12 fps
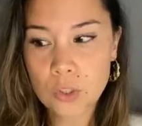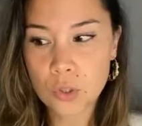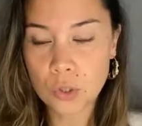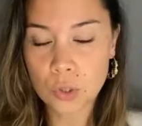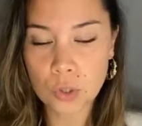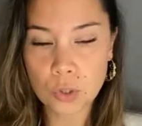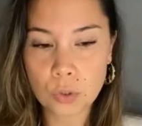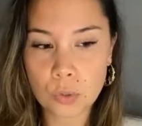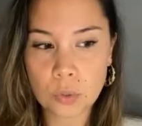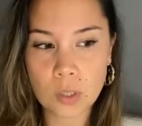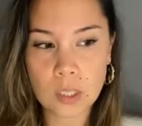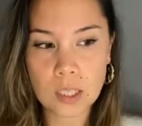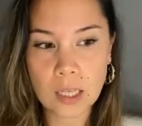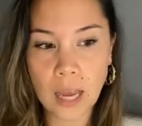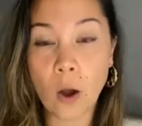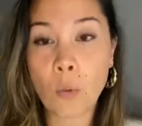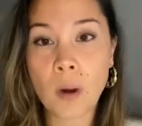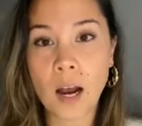to
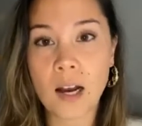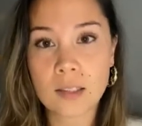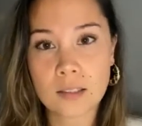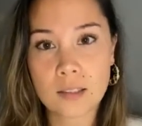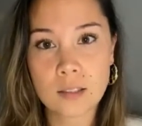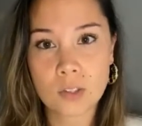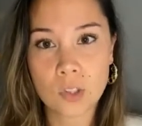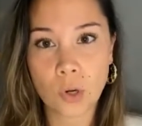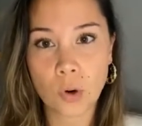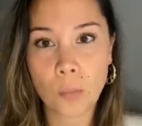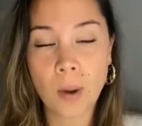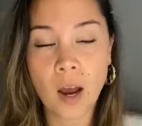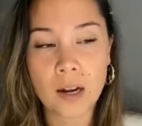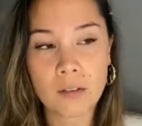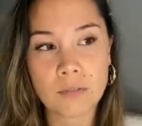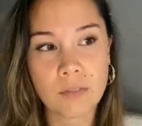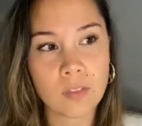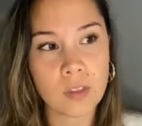help us. So part
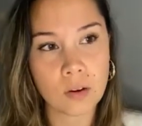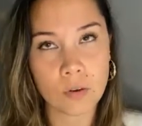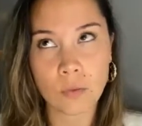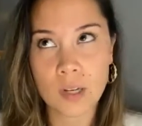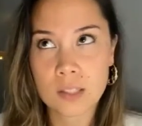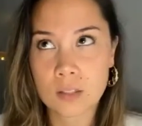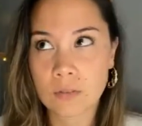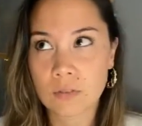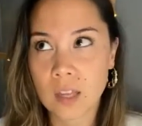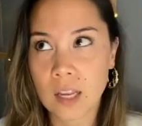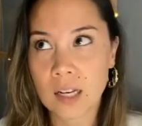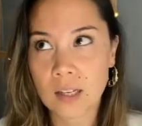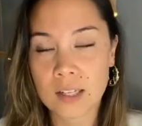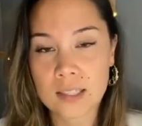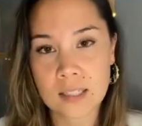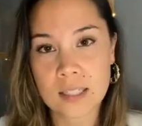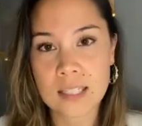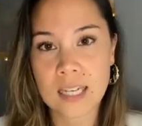of the rest of their
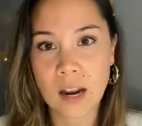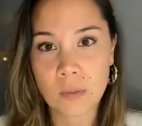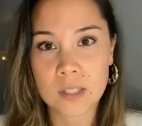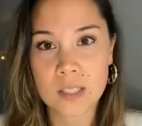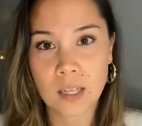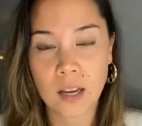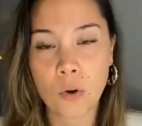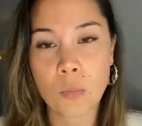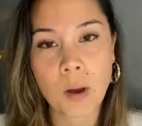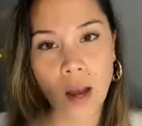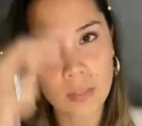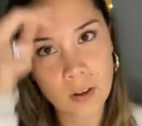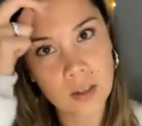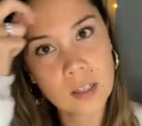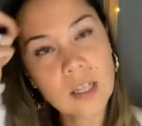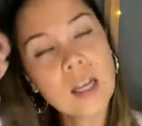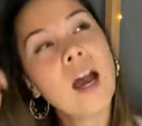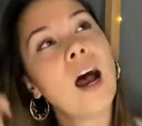lessons now is to help other,
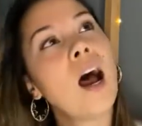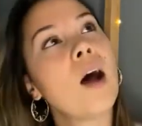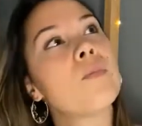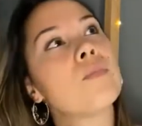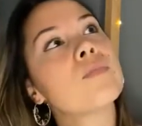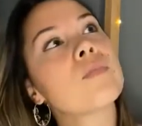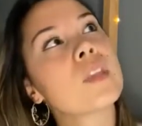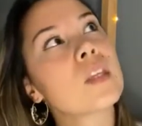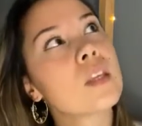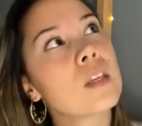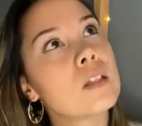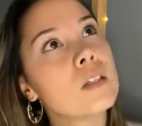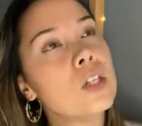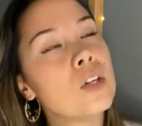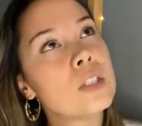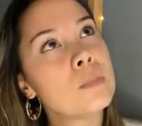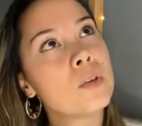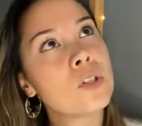you
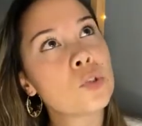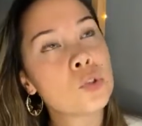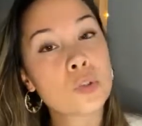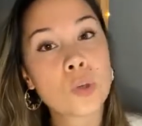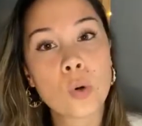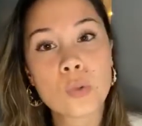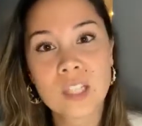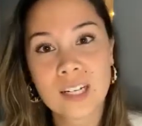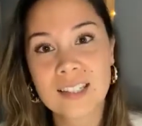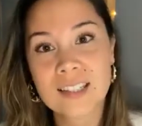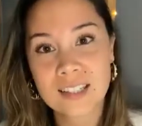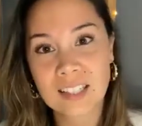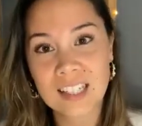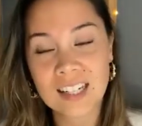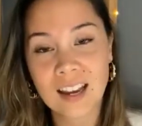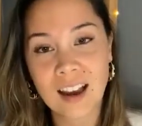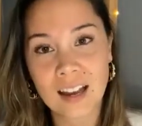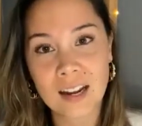know, spirits or souls that are still
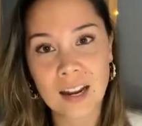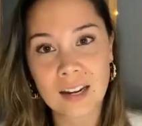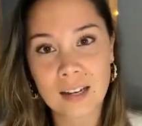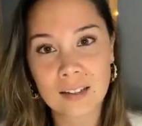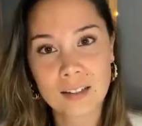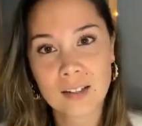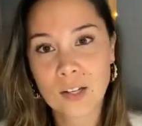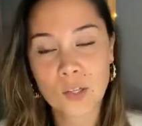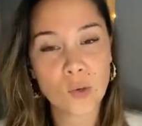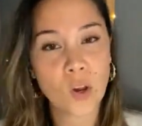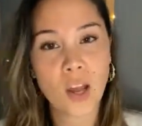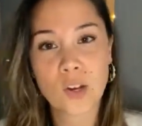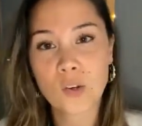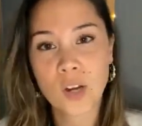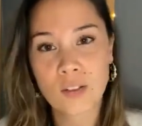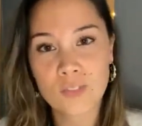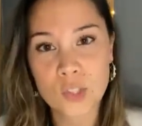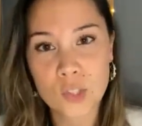incarnating. Look, I could
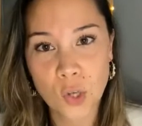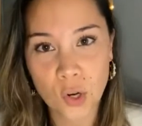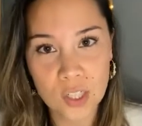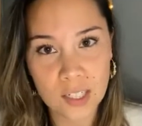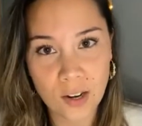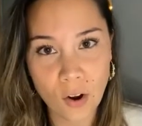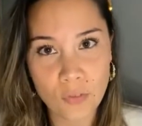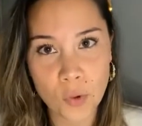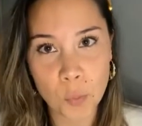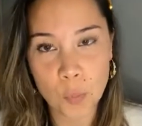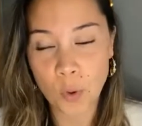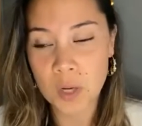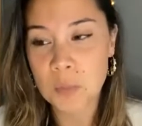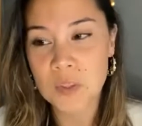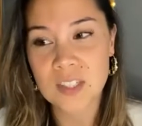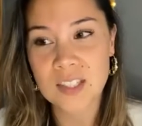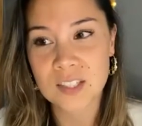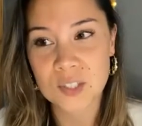have this totally off on point, but
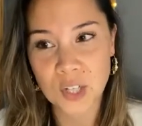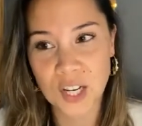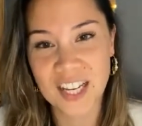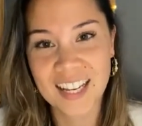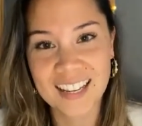this is just